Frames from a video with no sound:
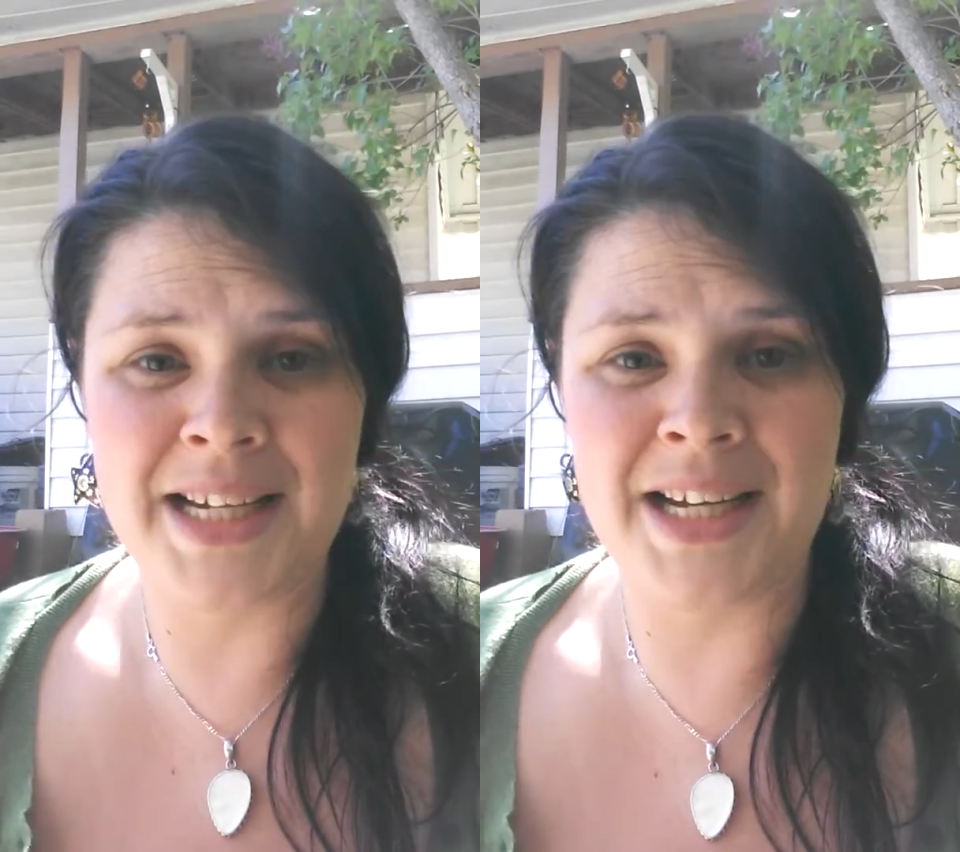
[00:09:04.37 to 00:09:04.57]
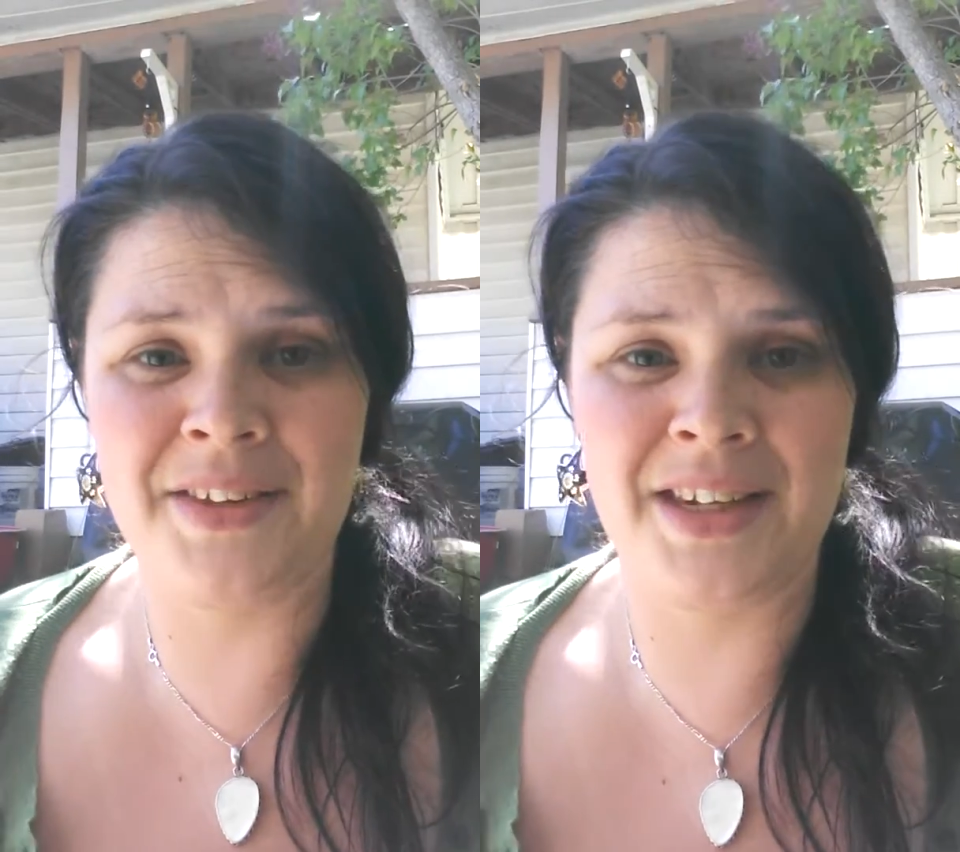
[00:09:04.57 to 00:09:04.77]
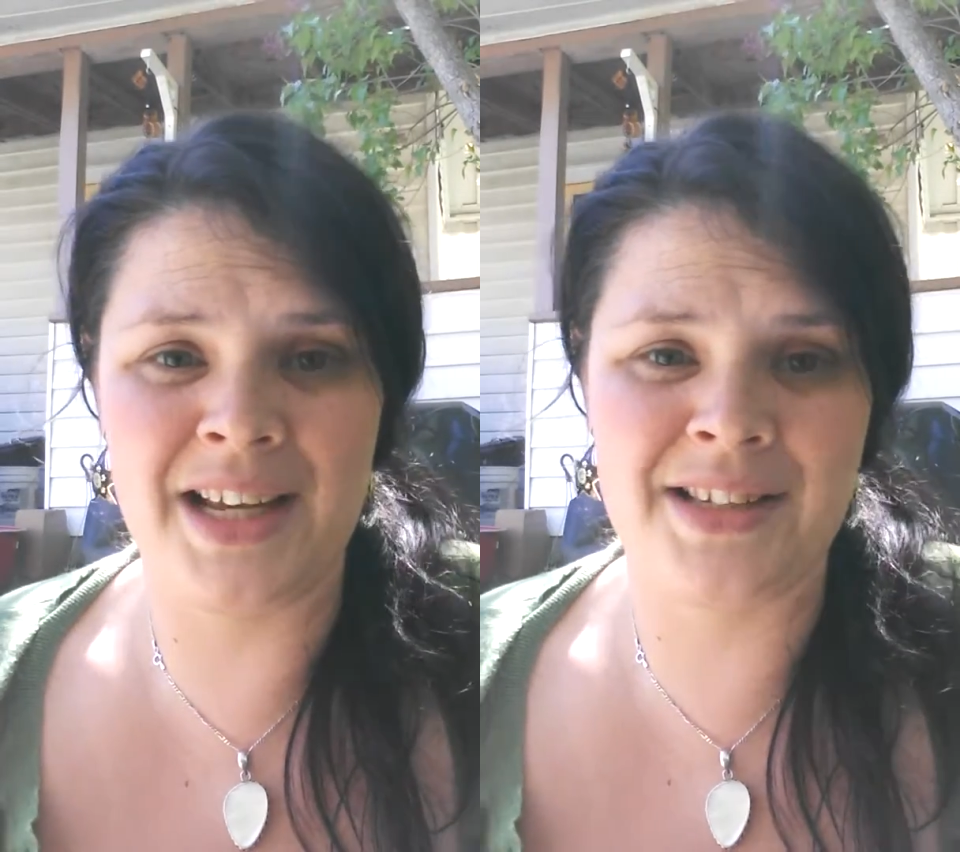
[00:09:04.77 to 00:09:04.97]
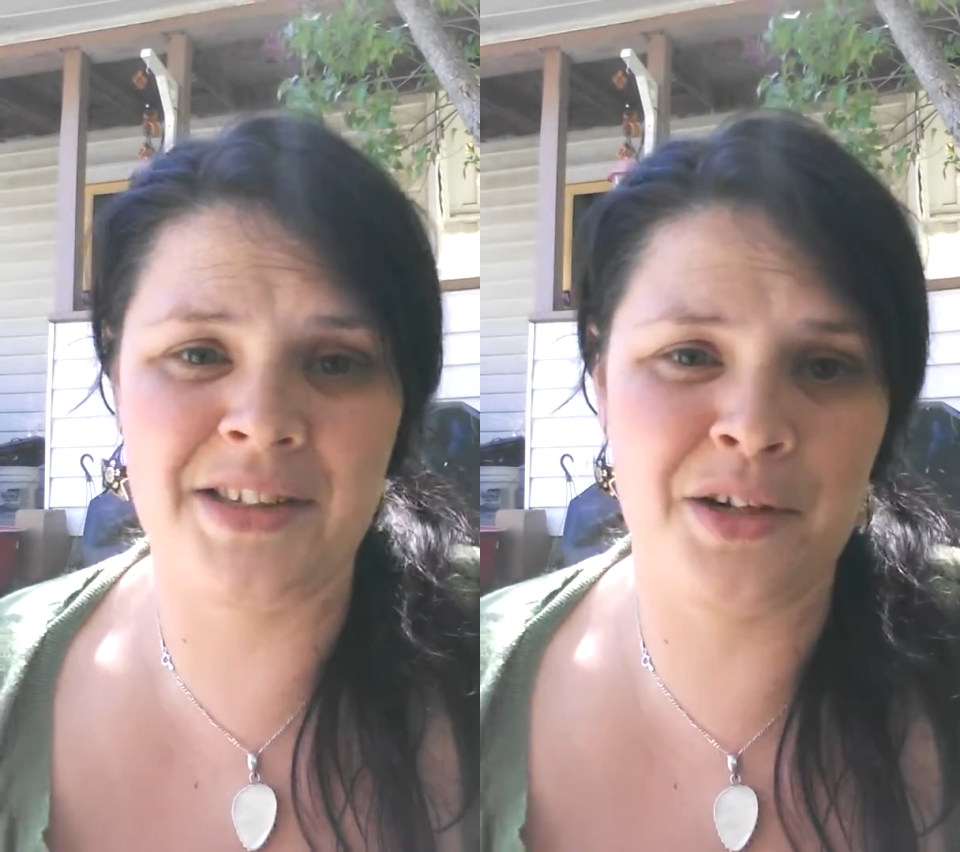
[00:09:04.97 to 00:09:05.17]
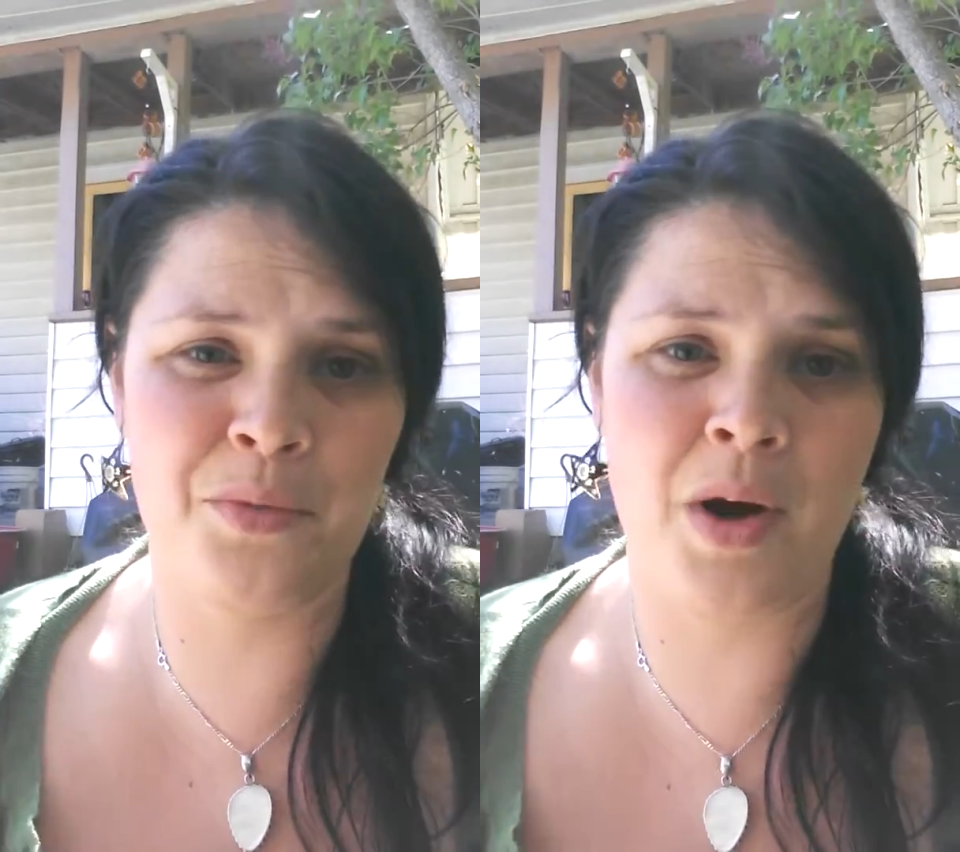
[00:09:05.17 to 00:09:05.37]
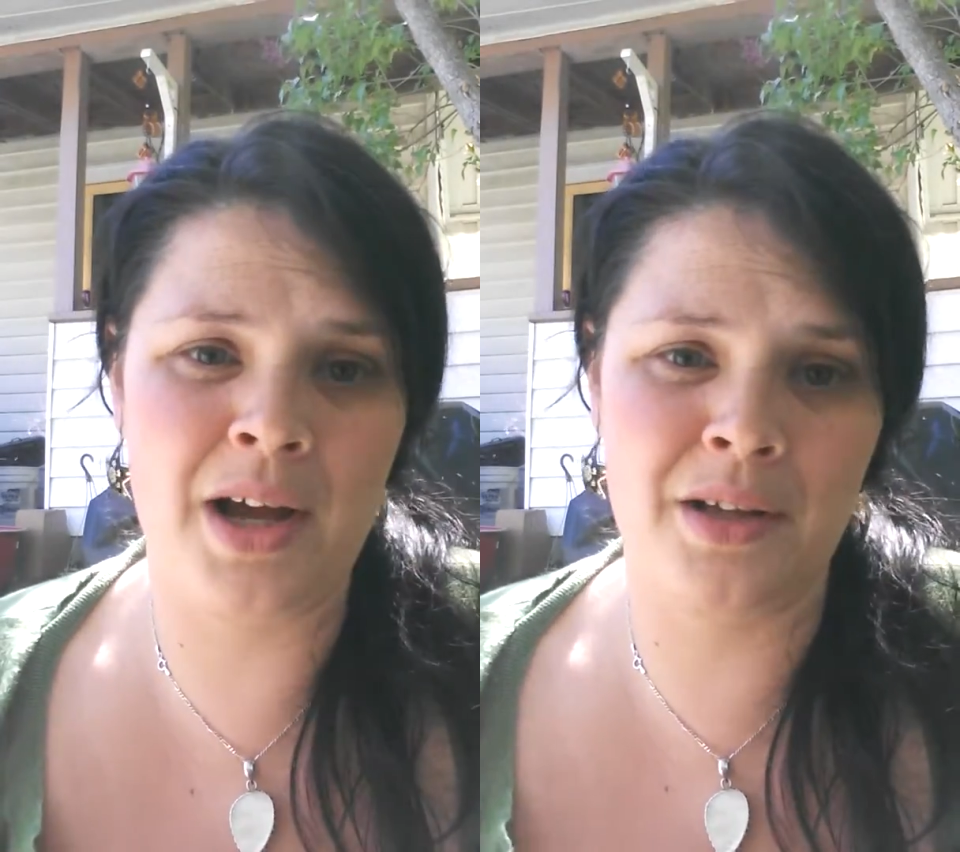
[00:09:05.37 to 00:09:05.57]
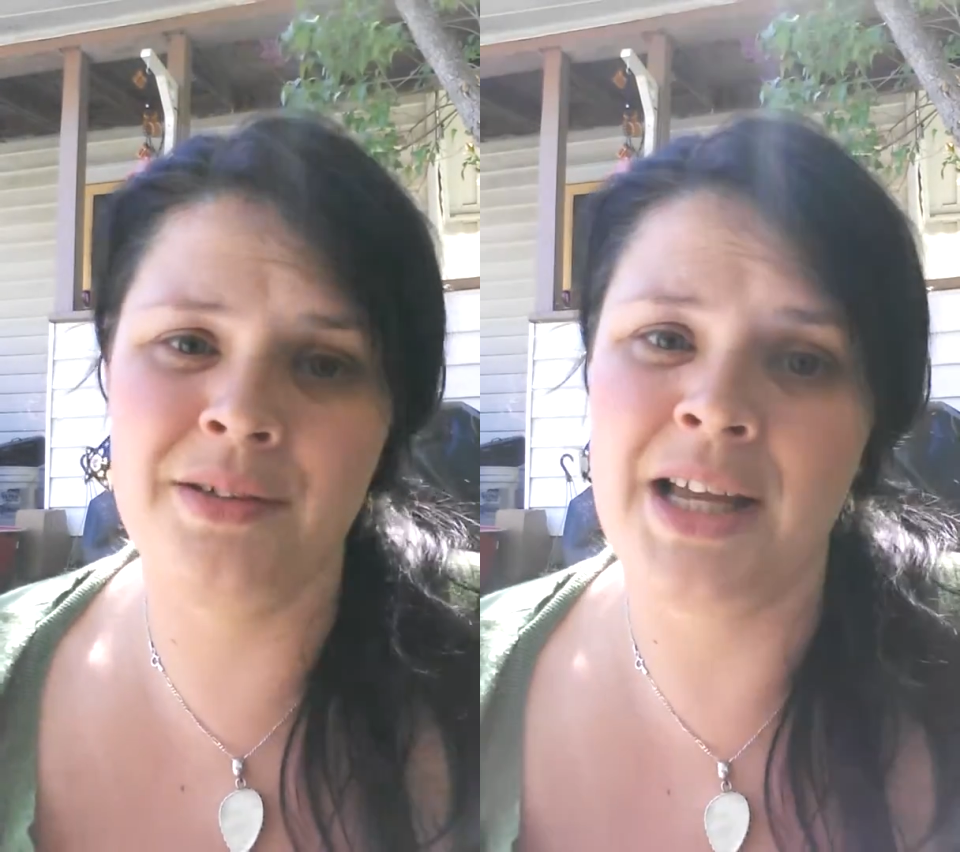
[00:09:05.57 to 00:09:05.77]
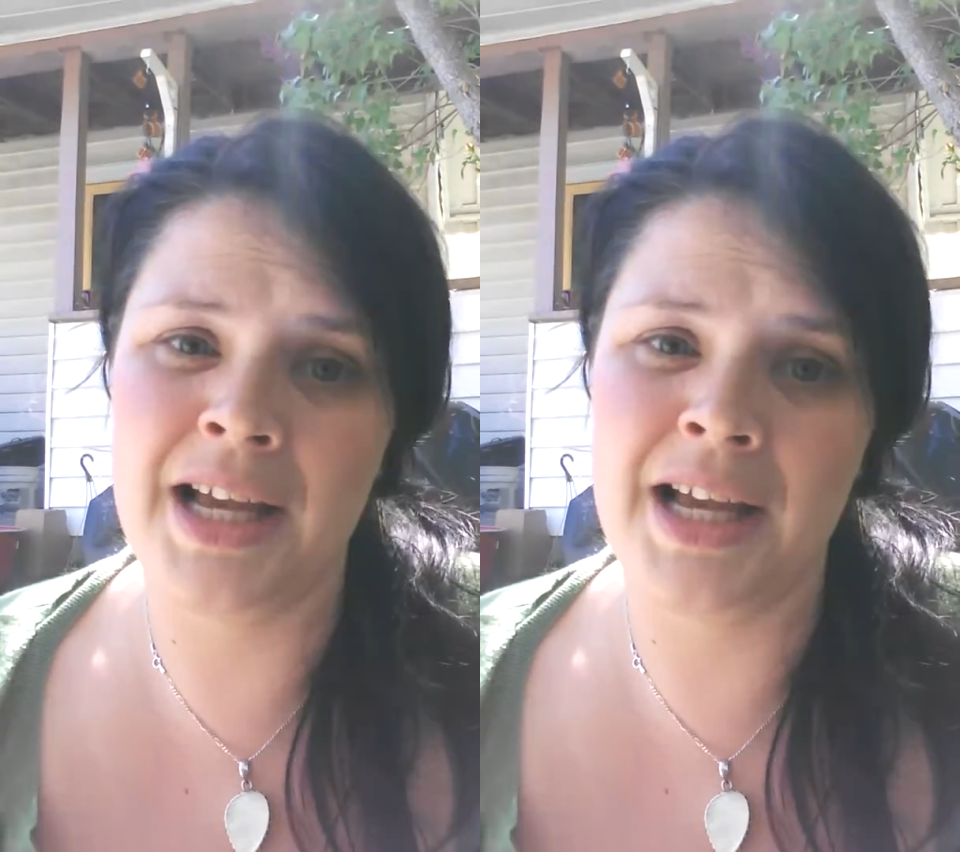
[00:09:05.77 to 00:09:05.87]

in the next little while